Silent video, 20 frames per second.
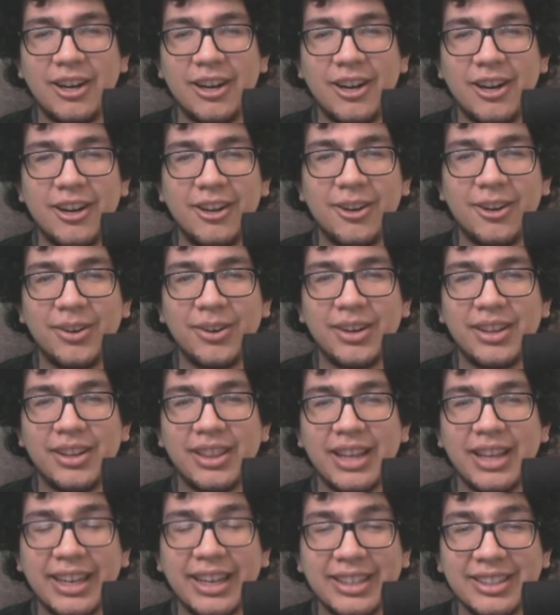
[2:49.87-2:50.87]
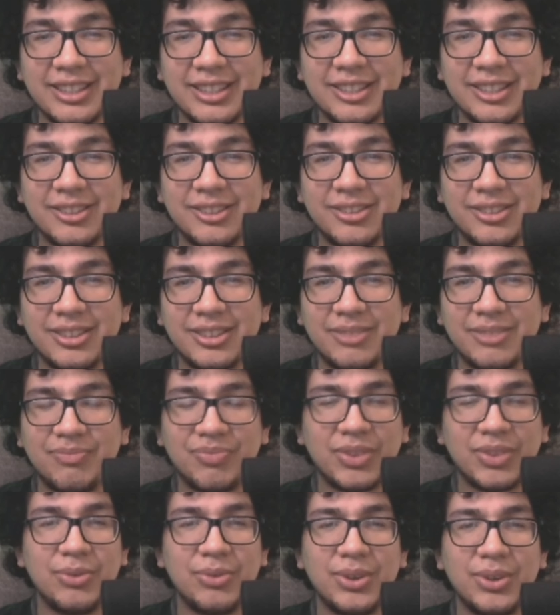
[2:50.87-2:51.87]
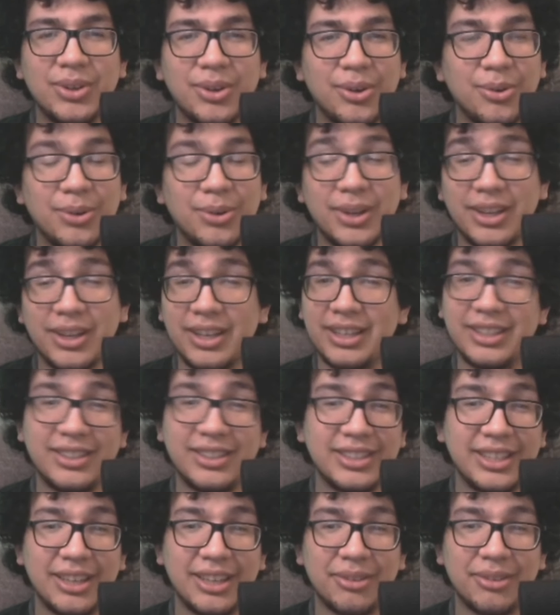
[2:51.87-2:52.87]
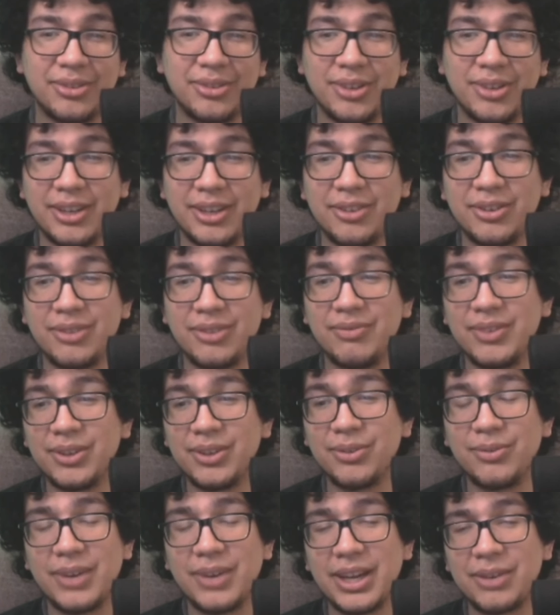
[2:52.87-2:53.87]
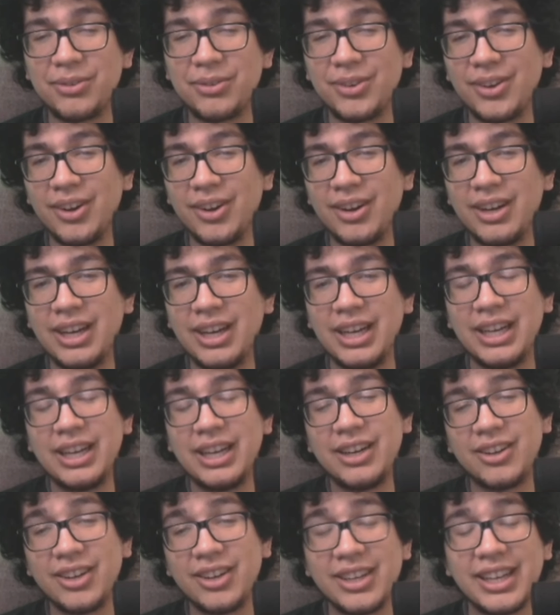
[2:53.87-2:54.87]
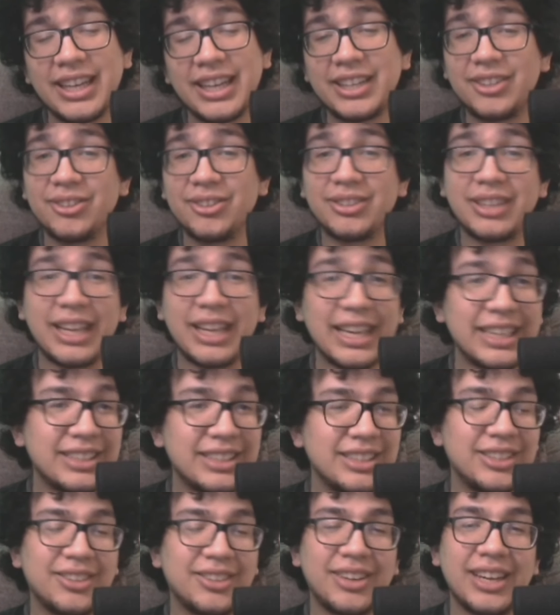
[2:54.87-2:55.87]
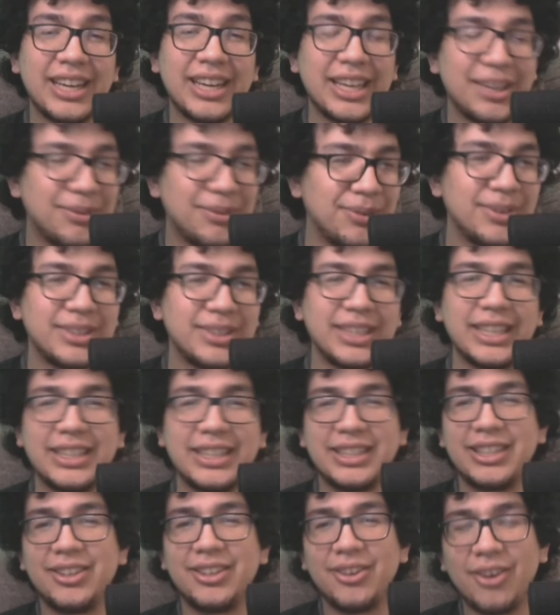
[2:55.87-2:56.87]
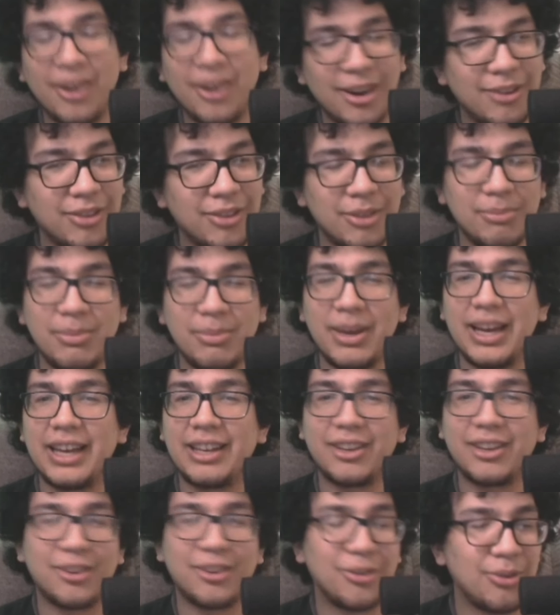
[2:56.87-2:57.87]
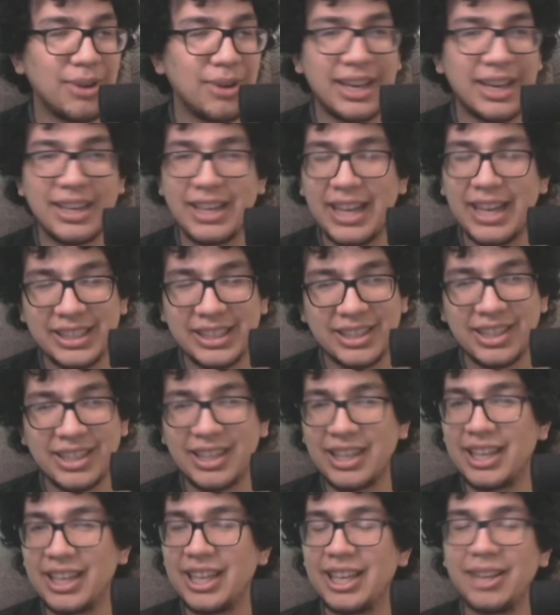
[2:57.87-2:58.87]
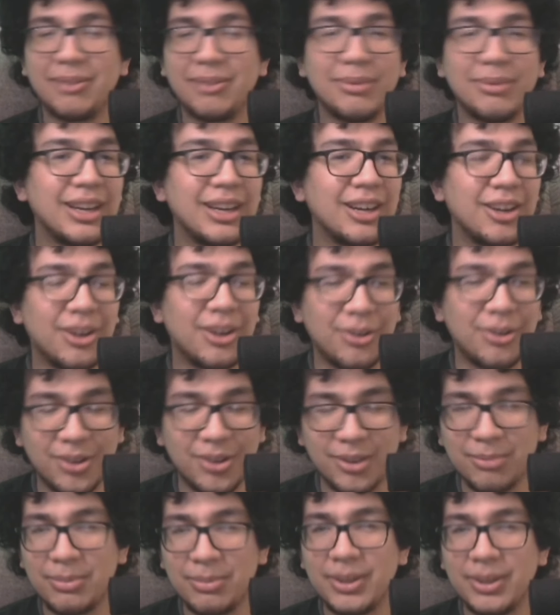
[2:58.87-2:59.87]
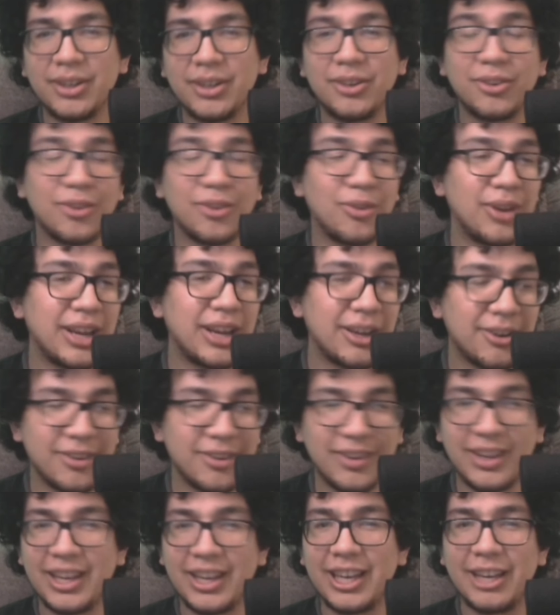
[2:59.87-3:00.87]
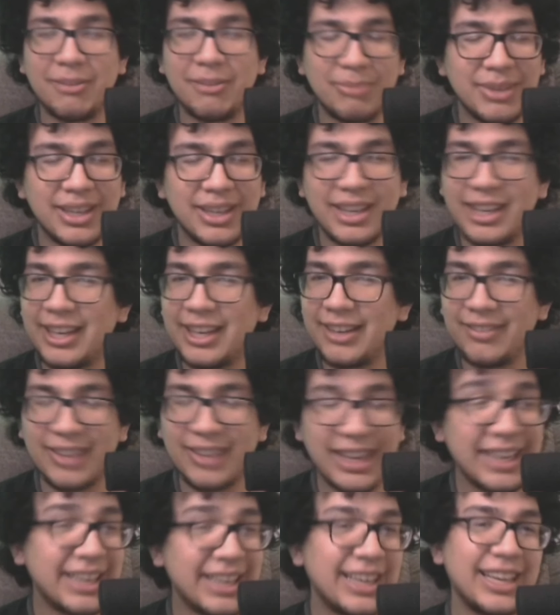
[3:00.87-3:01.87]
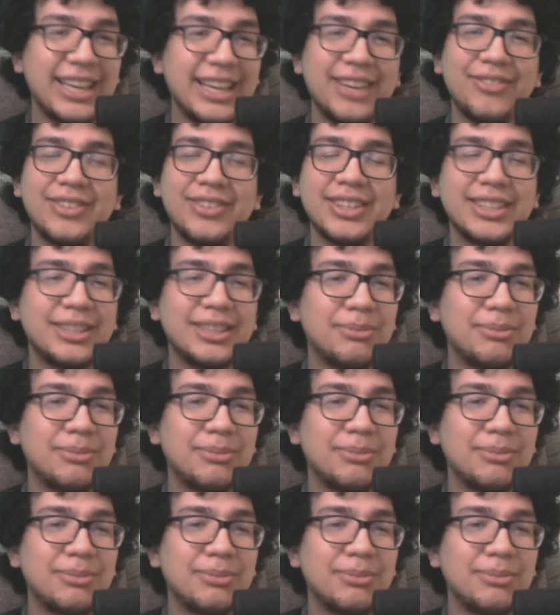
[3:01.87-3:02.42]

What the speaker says: Alolan Ninetales, real quick, as you see, I'm trying to do this video fast for y'all. Alolan Ninetales S tier, guys. First S tier off the bat, great Dazzling Gleam, Aurora Bill, great early game, mid game, late game, just